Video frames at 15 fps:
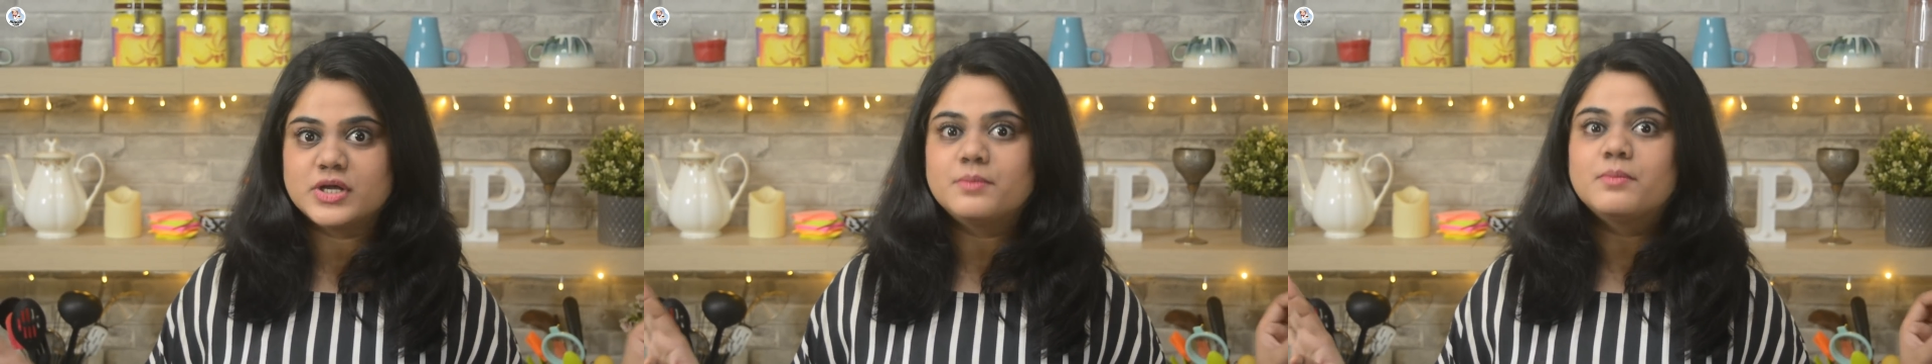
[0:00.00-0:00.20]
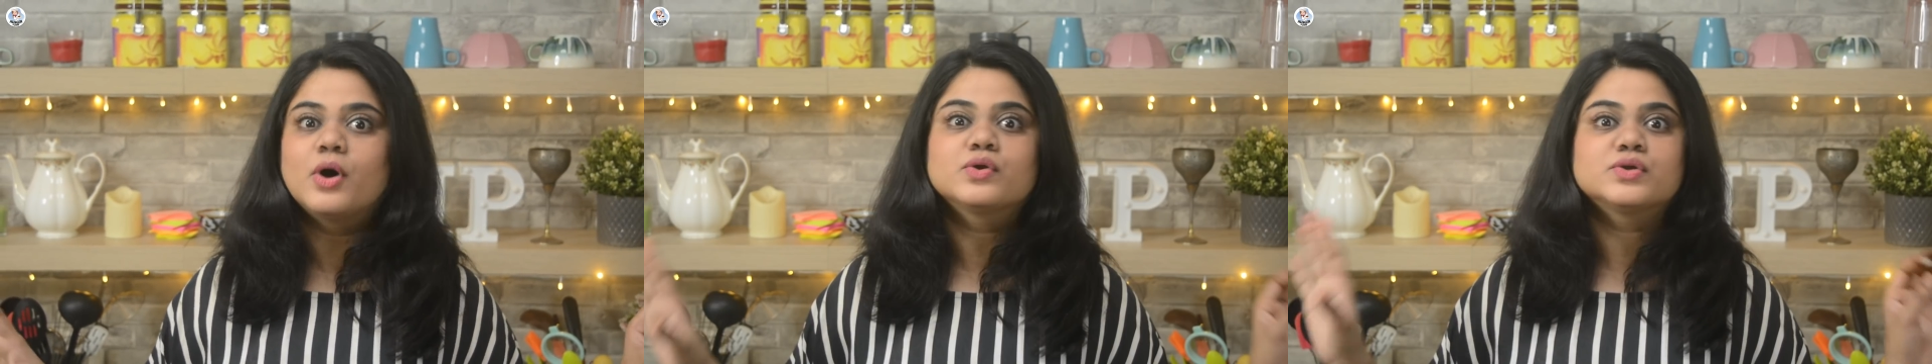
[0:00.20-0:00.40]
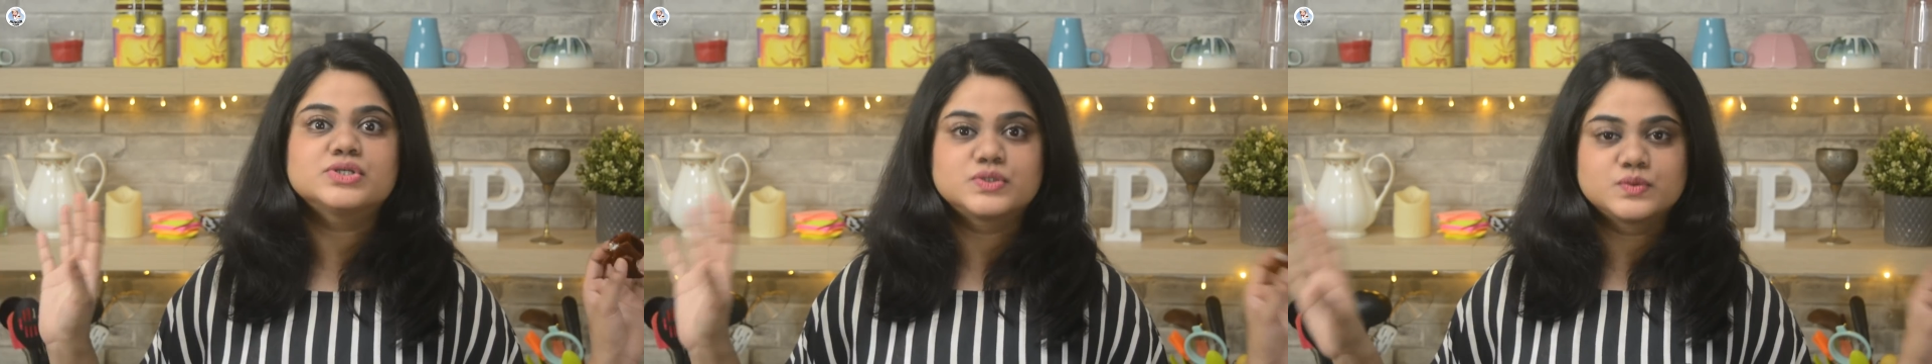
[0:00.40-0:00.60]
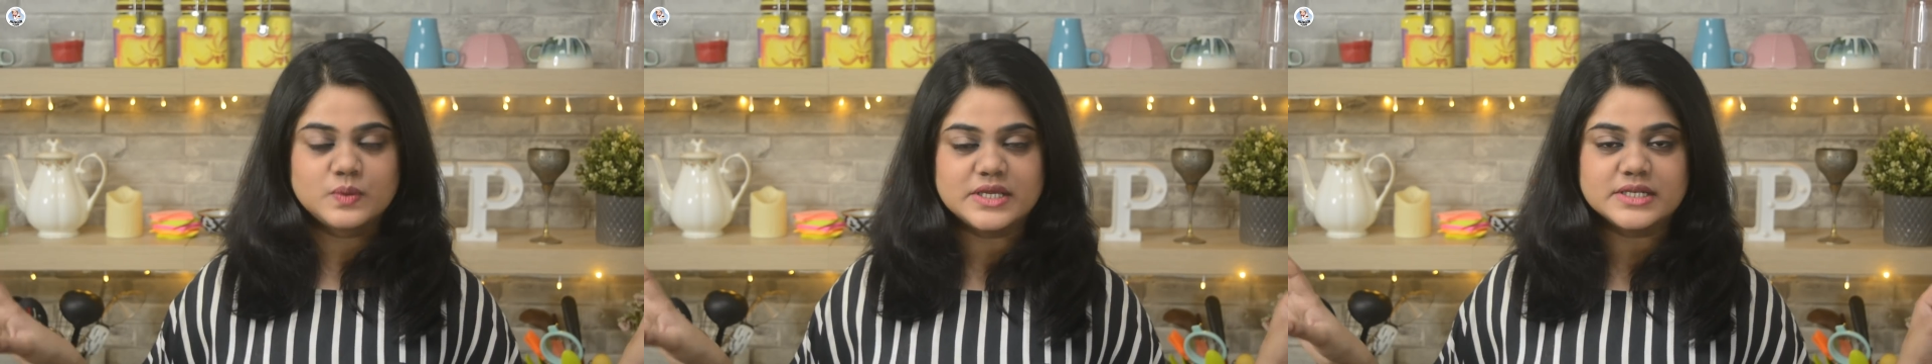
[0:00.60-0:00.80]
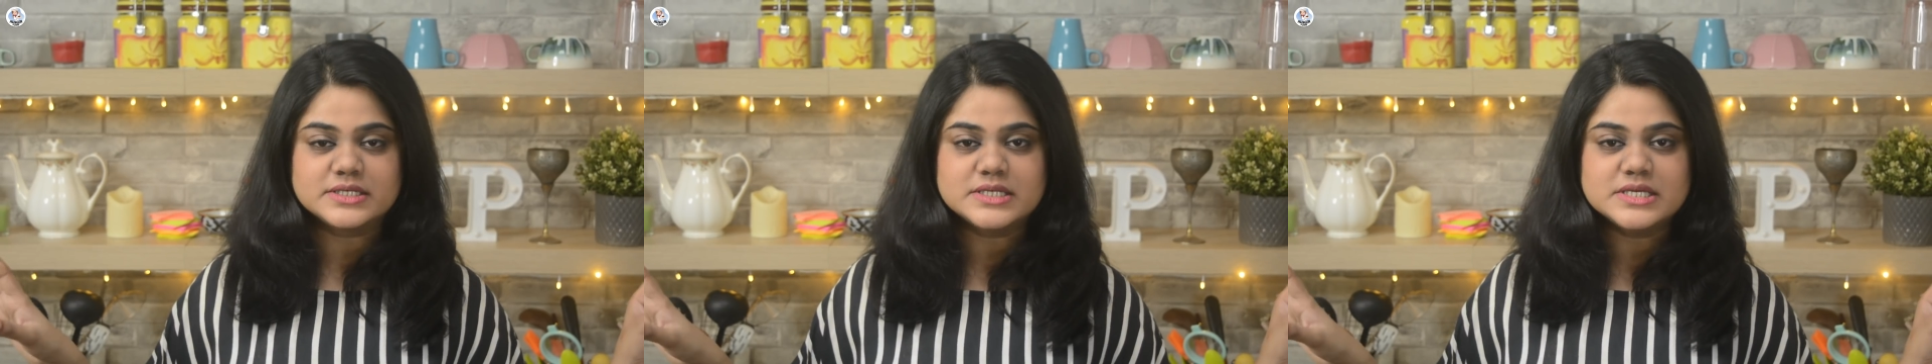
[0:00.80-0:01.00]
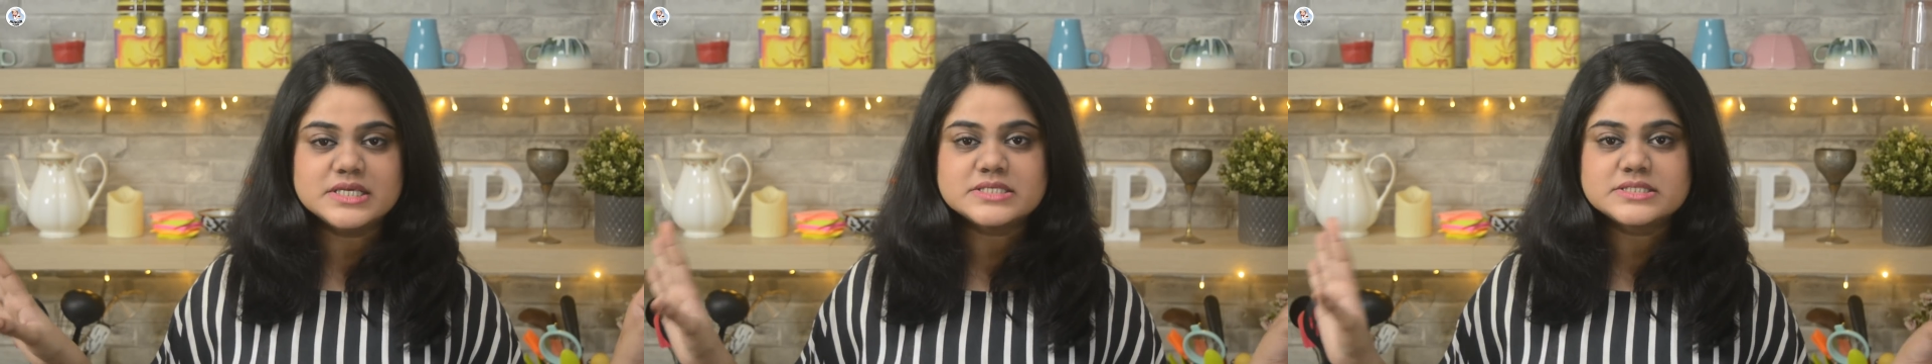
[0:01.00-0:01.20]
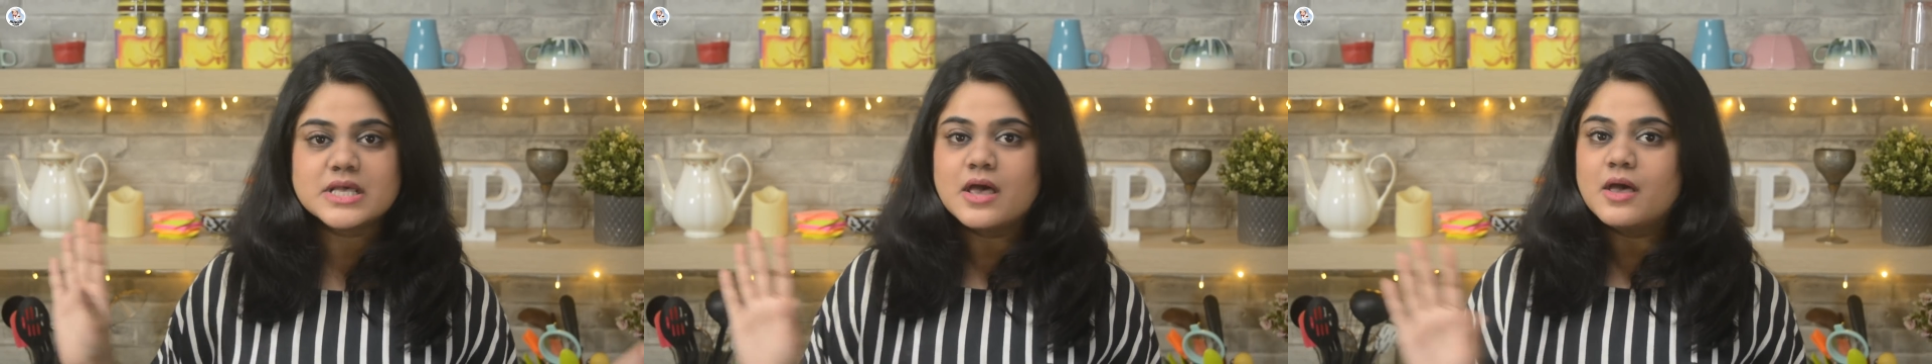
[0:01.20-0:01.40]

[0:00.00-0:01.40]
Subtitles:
the amount of sweetness,